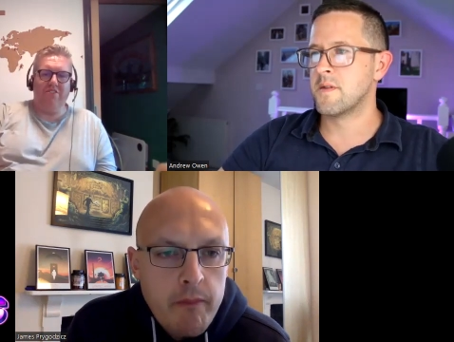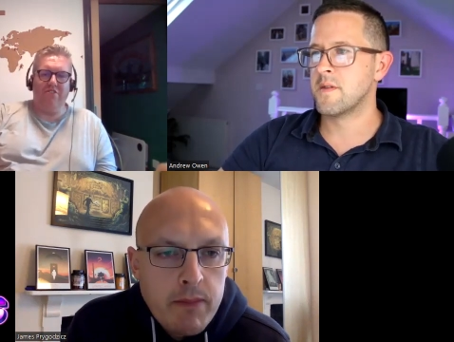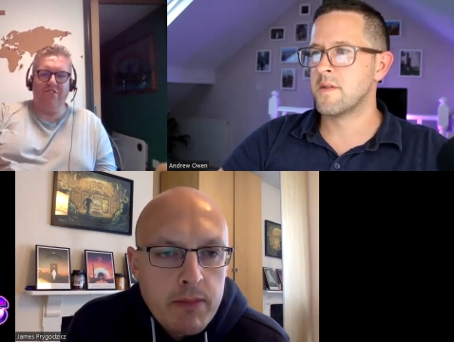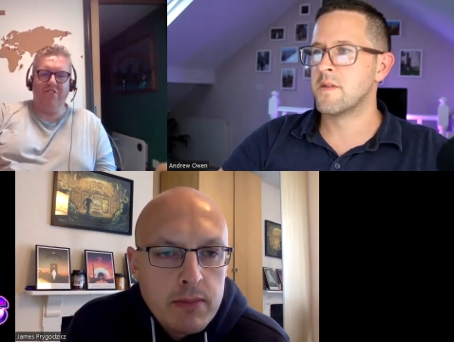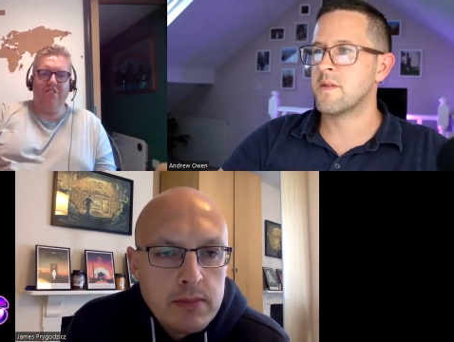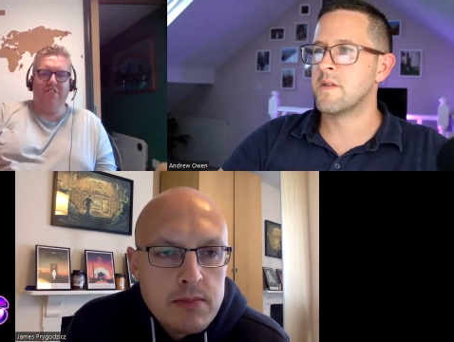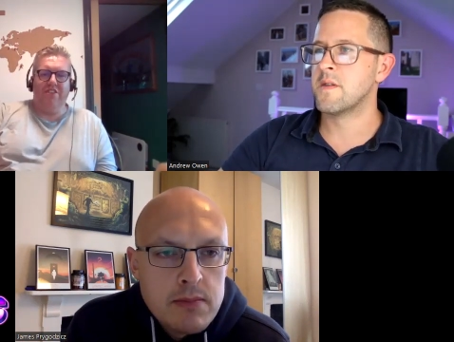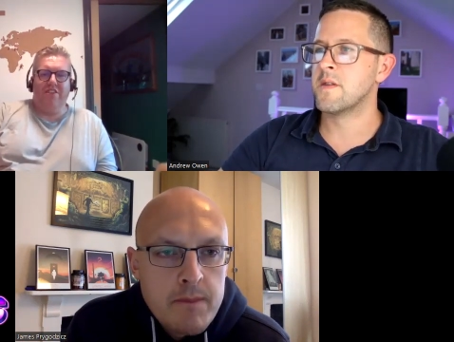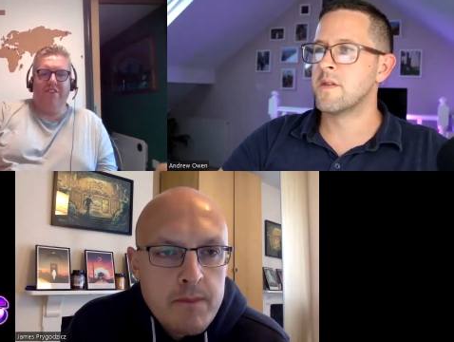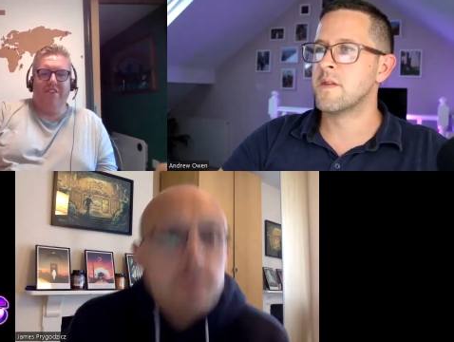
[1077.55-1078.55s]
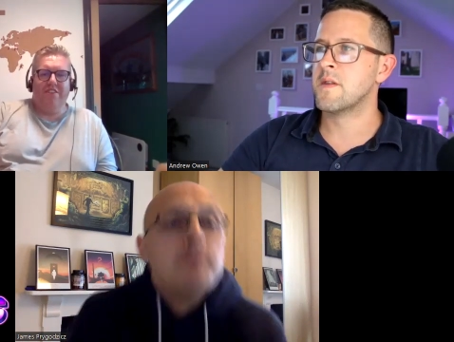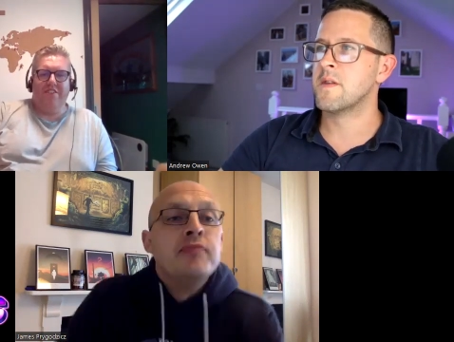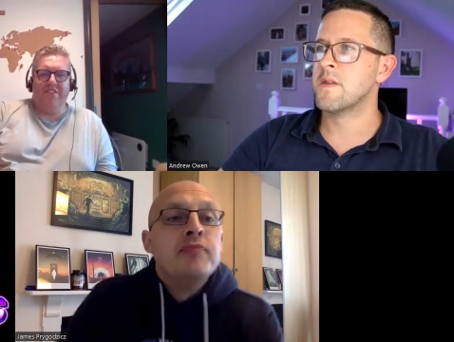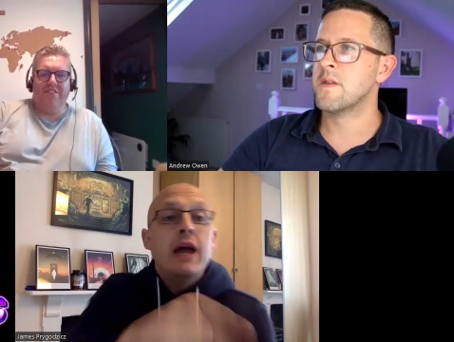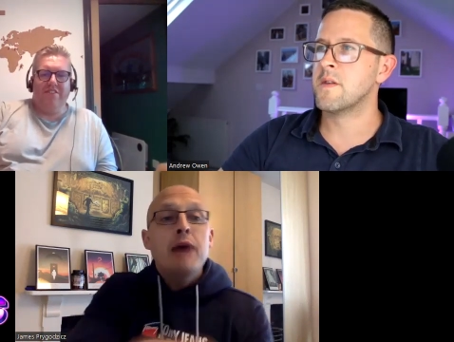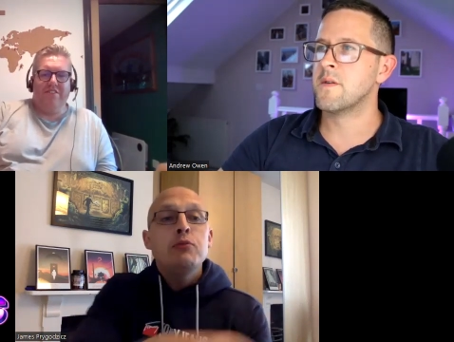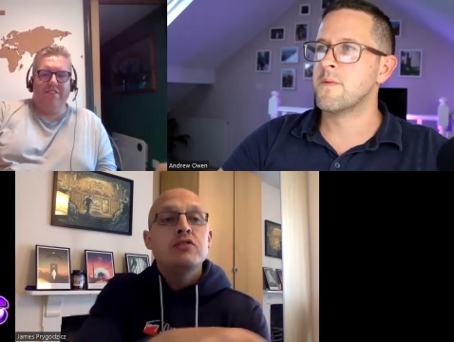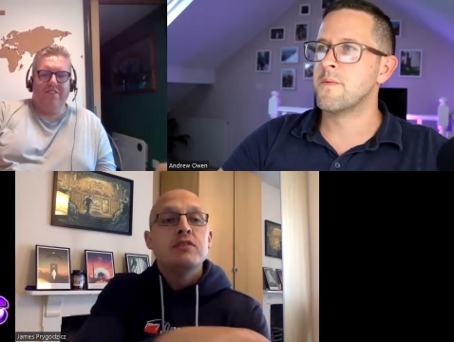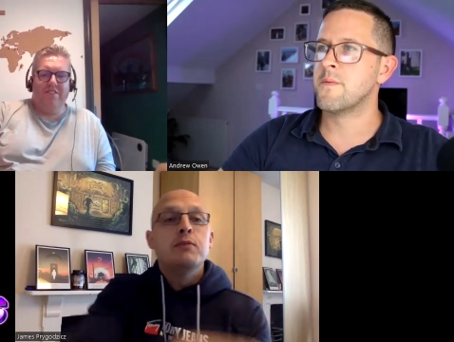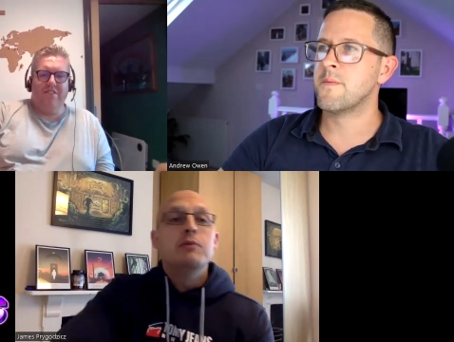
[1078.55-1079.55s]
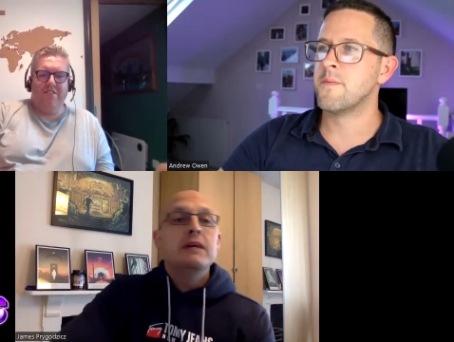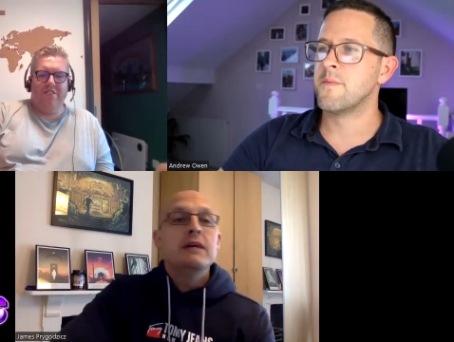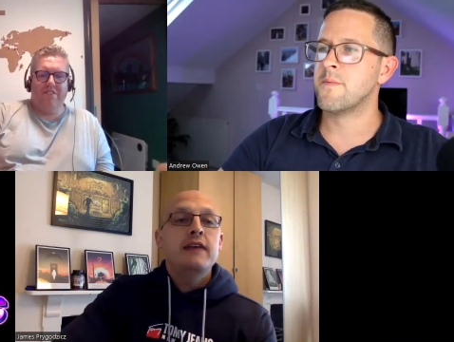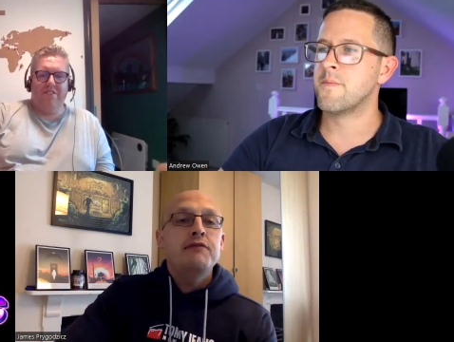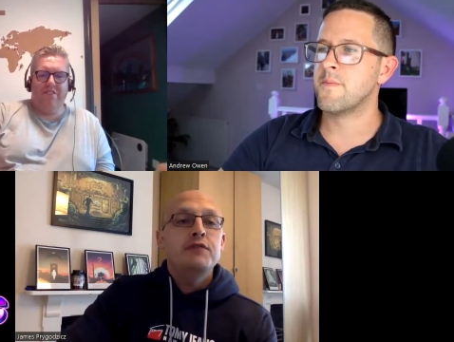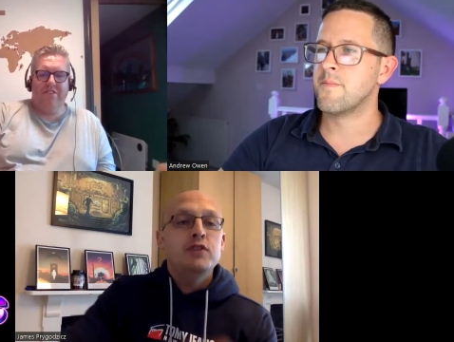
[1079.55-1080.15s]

Speaker 1: So that was the moment, Dev. You